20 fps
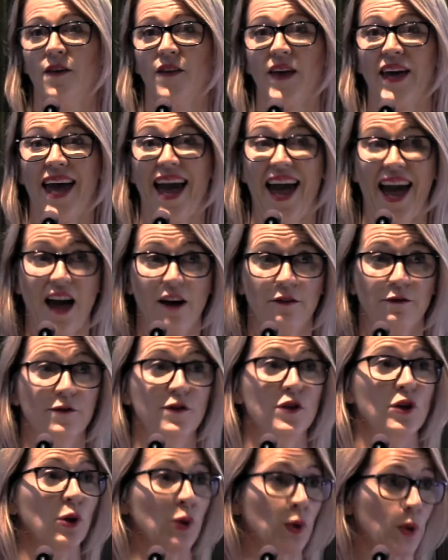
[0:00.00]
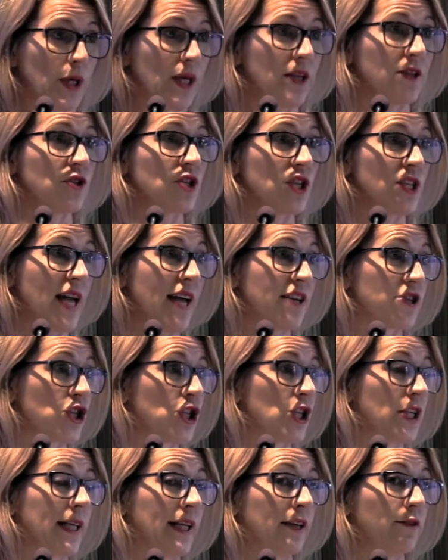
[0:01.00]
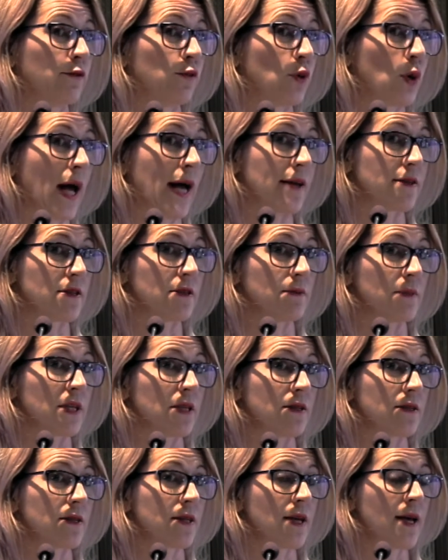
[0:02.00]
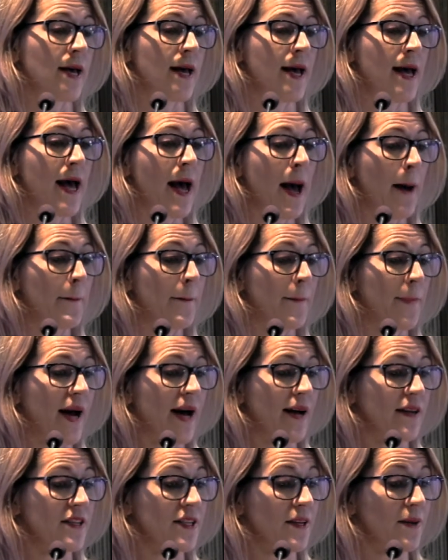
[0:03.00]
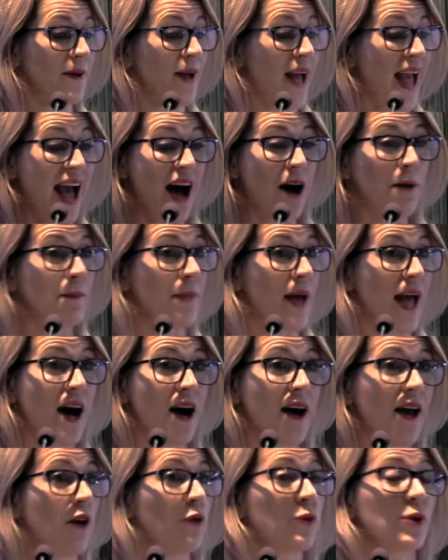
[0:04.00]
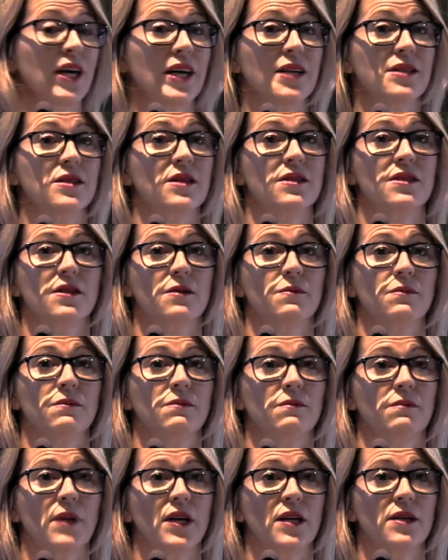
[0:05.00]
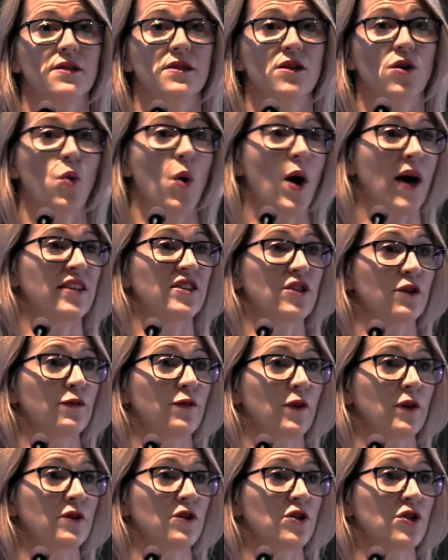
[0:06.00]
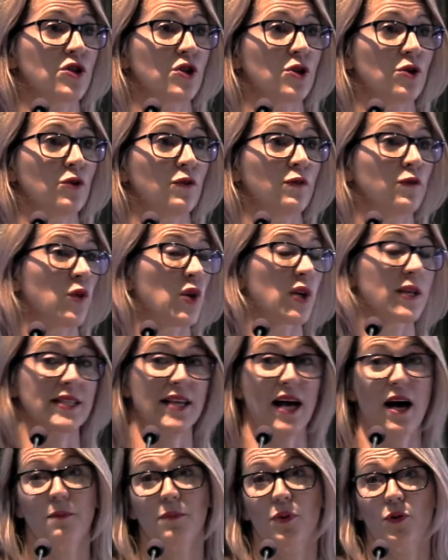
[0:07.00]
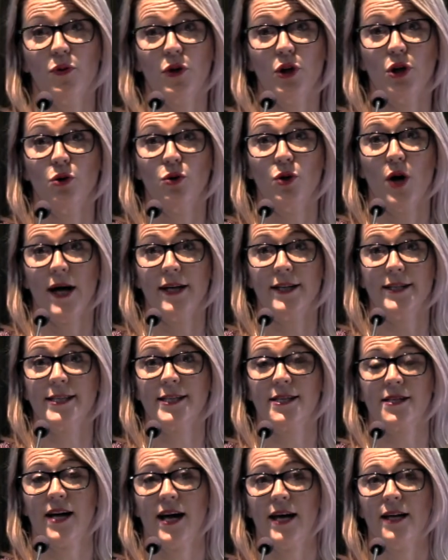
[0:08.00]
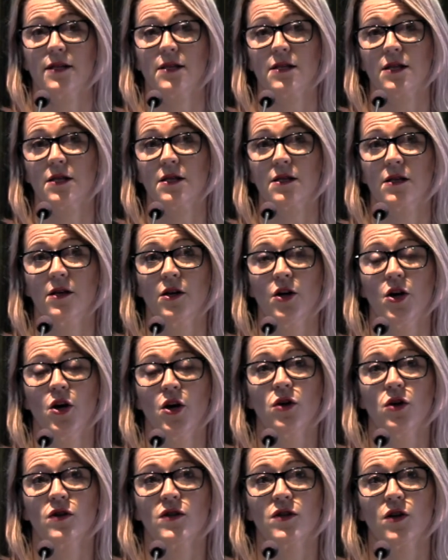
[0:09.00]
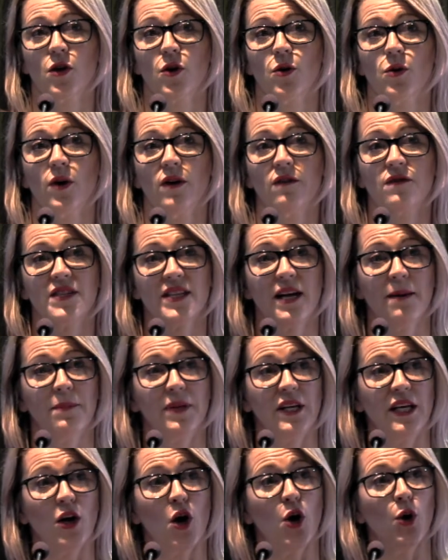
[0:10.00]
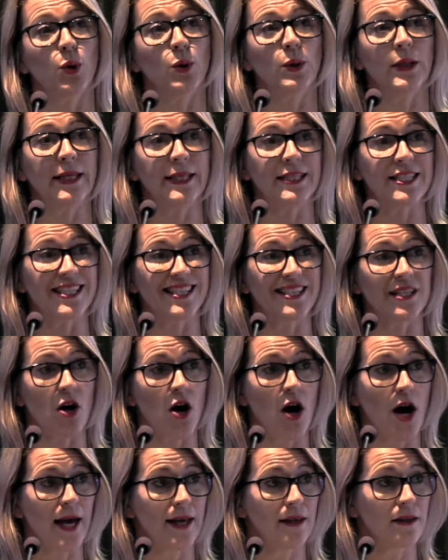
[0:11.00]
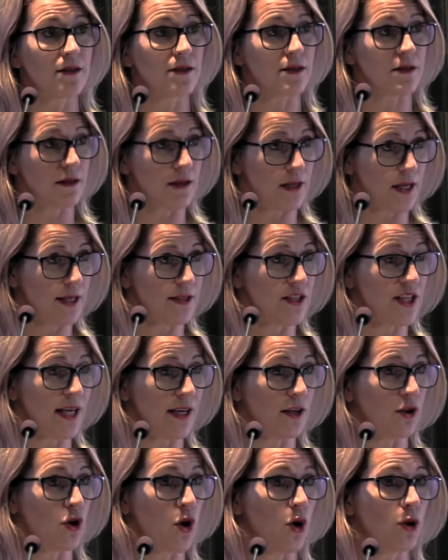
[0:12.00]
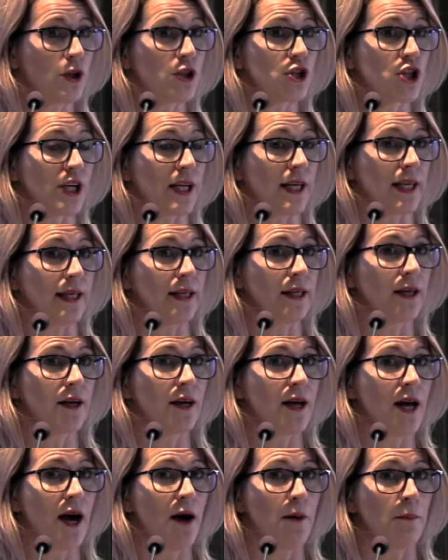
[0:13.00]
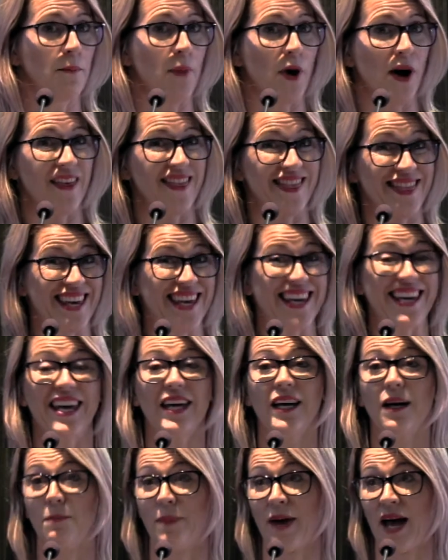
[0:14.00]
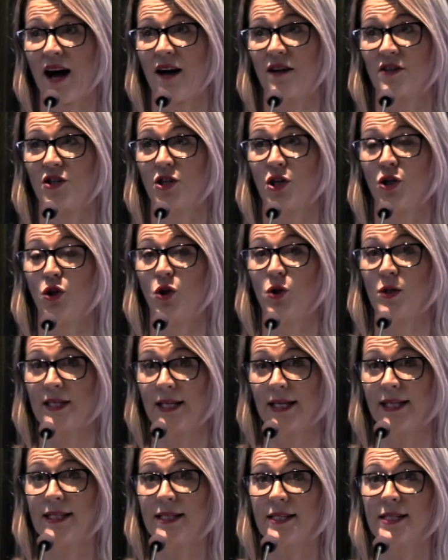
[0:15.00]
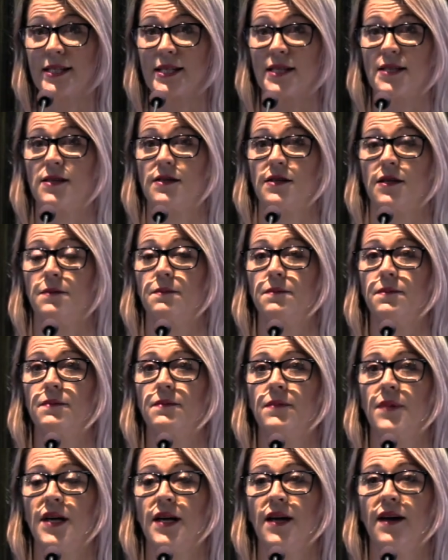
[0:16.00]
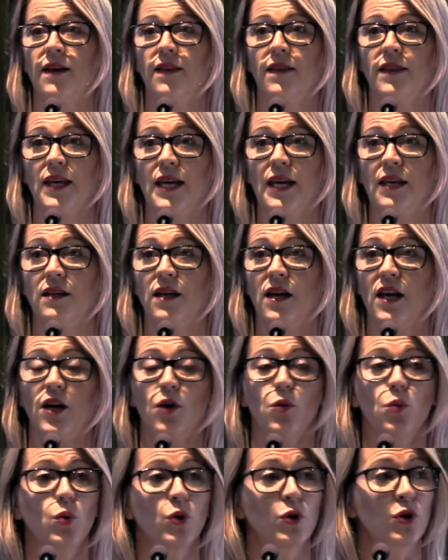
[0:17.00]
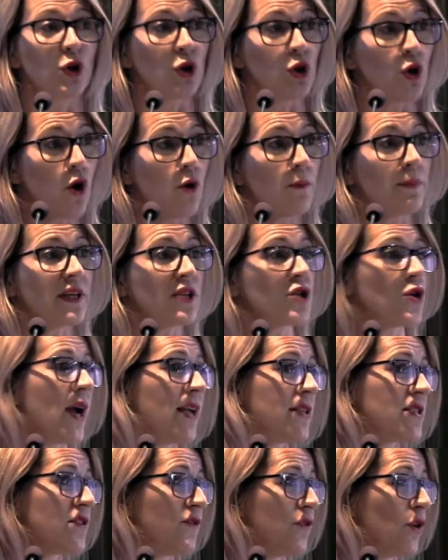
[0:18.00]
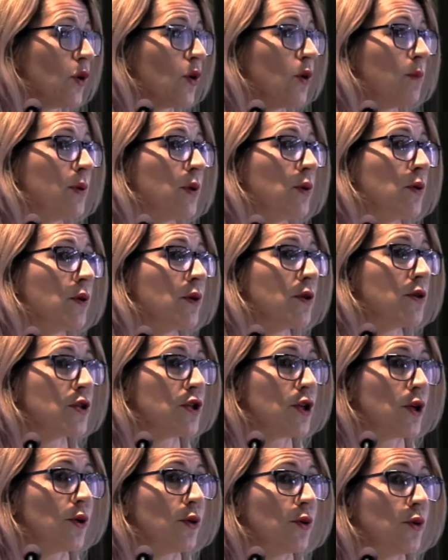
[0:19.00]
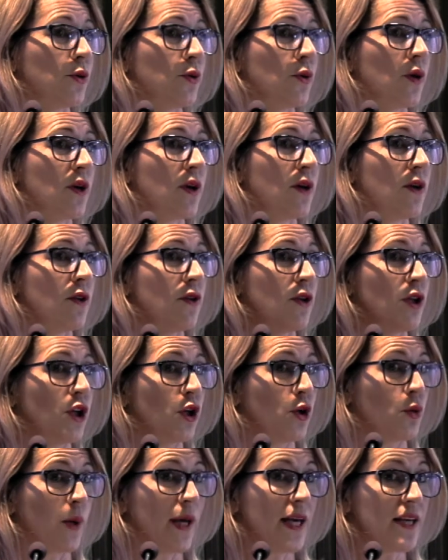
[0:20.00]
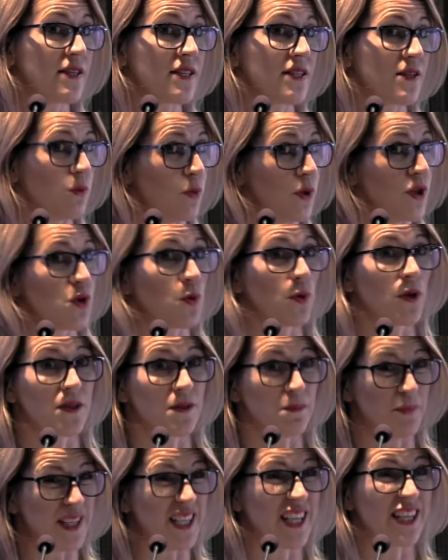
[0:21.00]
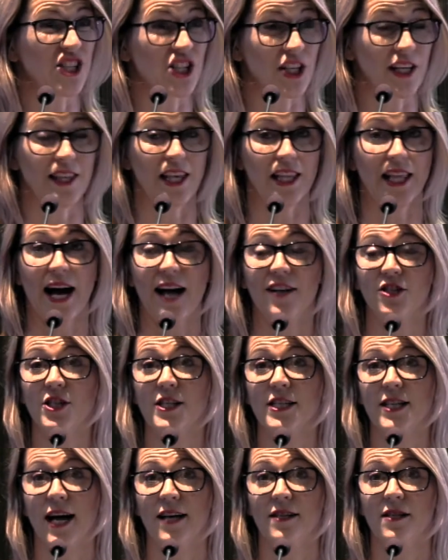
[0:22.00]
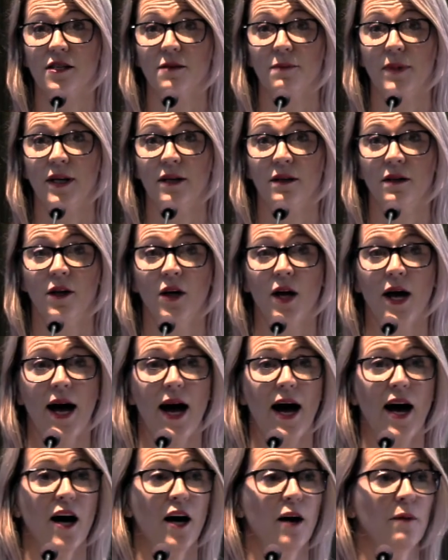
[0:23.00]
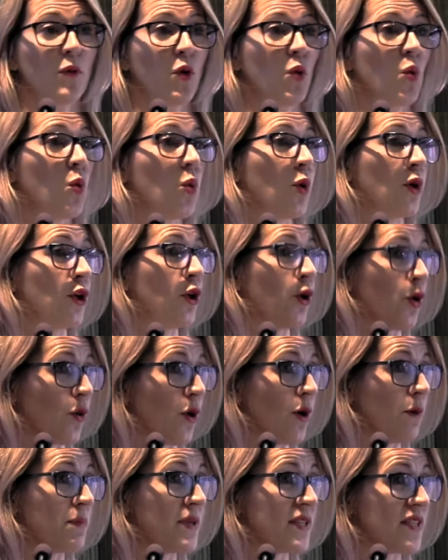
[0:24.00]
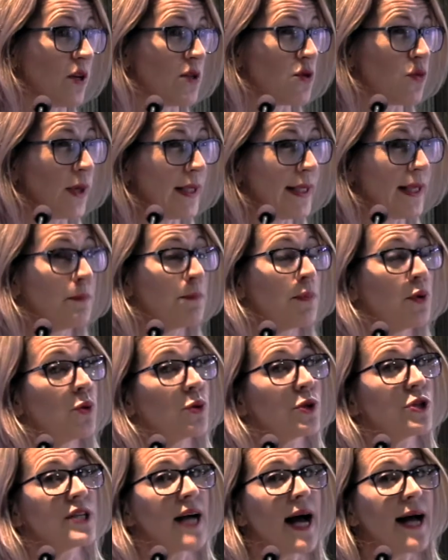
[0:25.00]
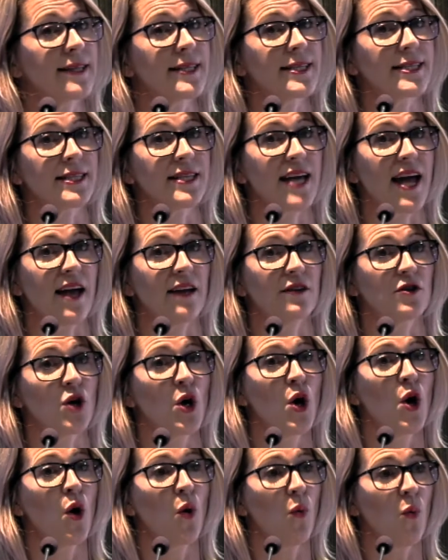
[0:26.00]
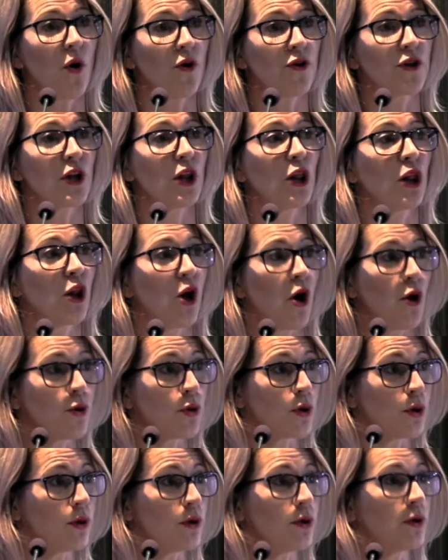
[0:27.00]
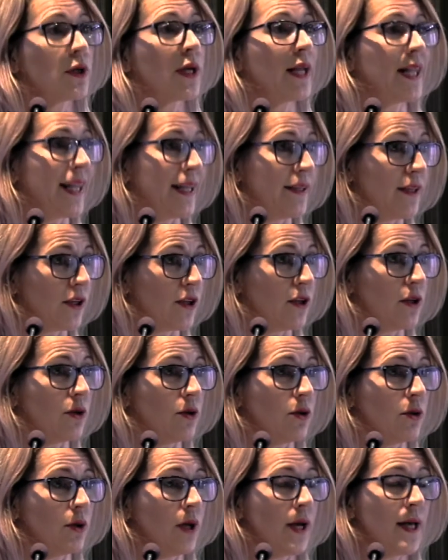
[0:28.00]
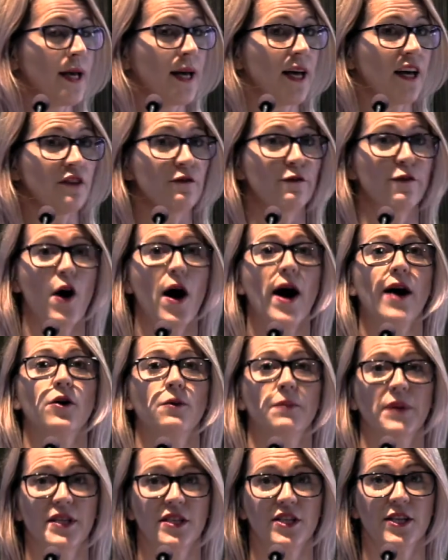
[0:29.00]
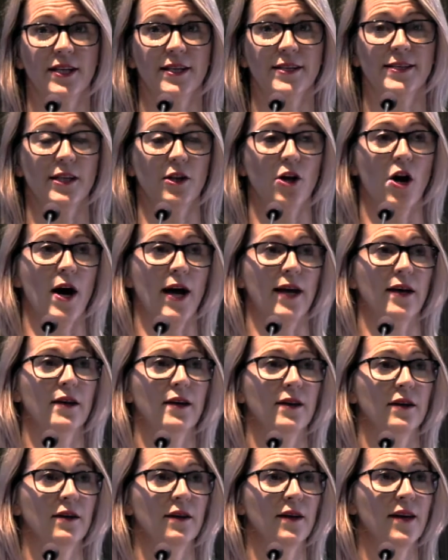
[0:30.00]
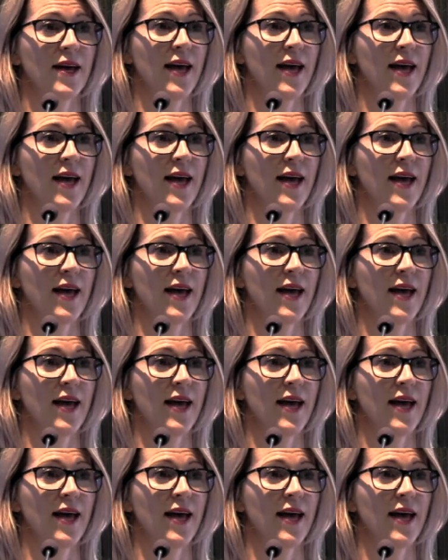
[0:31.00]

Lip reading: They have to look internationally for customers. But our healthcare system is quite different to, for example, the United States. So if somebody only designs their technology by thinking about the New Zealand system, then it would not be transferable to the US, which was potentially the largest customer, or Europe. So it's really important to understand what the local clinical environment is like.